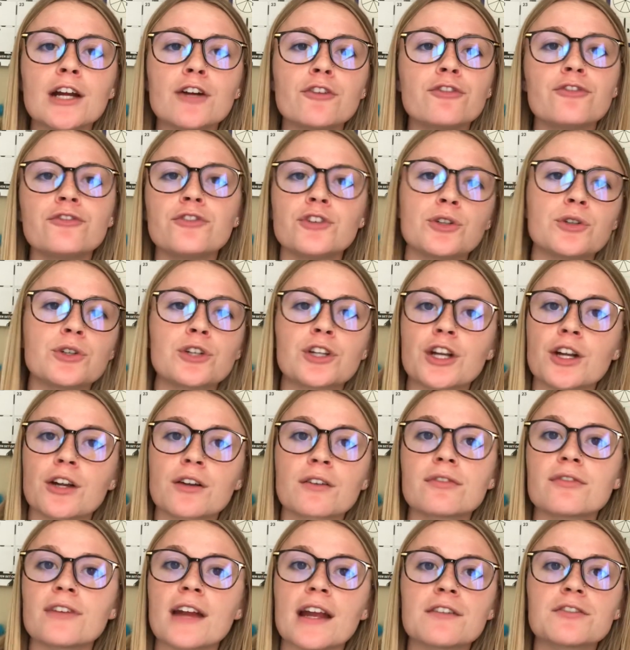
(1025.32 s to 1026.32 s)
food or your
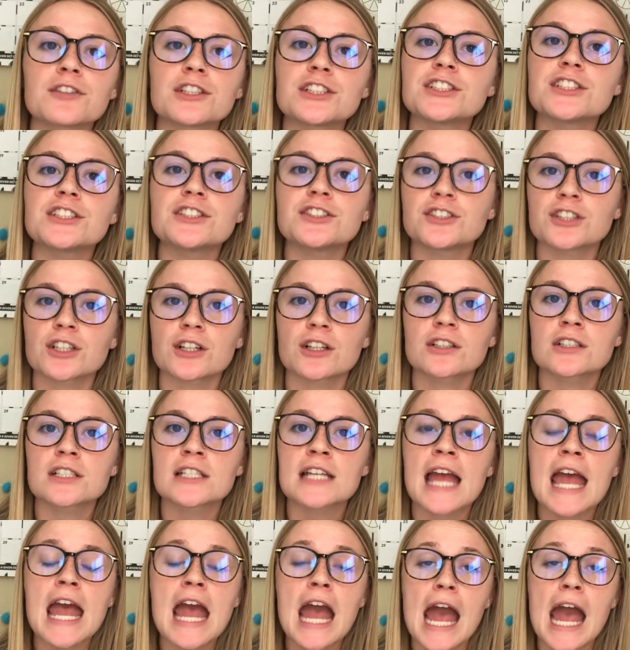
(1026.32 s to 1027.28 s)
favorite dessert.